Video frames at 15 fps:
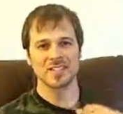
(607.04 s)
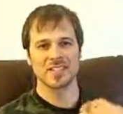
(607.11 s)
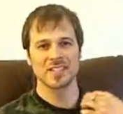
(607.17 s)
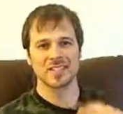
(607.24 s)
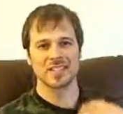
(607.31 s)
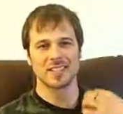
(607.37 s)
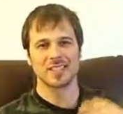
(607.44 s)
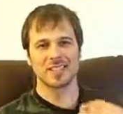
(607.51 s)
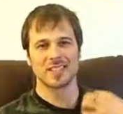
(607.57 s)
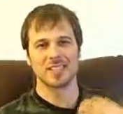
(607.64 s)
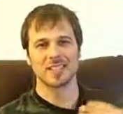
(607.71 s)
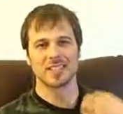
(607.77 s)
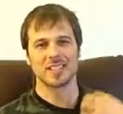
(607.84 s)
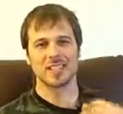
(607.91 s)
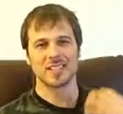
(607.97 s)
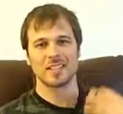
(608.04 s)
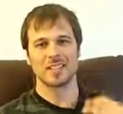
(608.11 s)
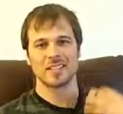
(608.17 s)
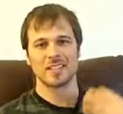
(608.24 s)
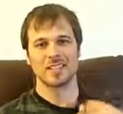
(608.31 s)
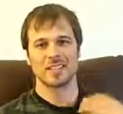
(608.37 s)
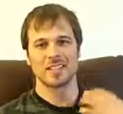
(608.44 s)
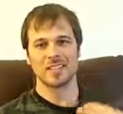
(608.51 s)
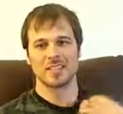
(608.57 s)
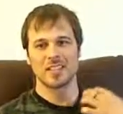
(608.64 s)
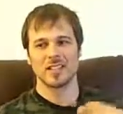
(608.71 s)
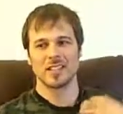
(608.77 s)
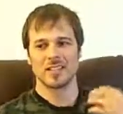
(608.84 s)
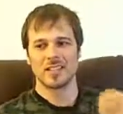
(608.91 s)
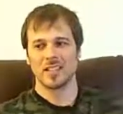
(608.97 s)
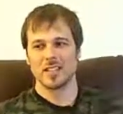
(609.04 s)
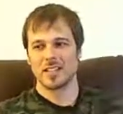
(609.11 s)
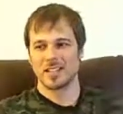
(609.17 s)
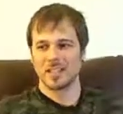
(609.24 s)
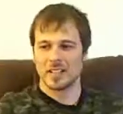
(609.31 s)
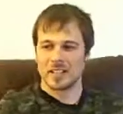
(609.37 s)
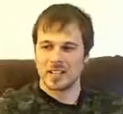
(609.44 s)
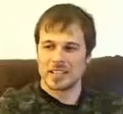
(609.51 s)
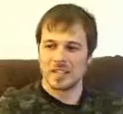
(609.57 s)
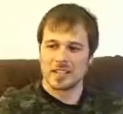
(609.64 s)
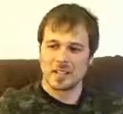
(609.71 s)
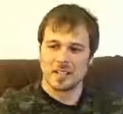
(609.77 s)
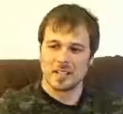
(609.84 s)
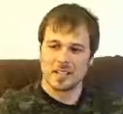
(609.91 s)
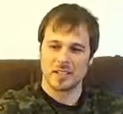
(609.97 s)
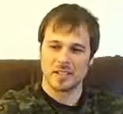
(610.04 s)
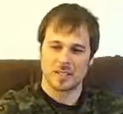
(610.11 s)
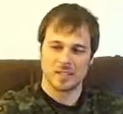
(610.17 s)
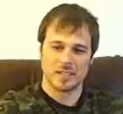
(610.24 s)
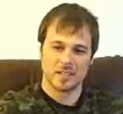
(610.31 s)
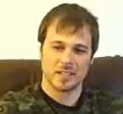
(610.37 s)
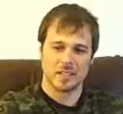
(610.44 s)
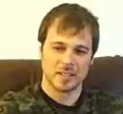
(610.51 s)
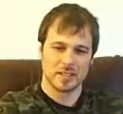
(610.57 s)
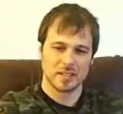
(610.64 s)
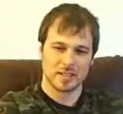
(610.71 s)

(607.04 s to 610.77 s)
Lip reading: [no speech]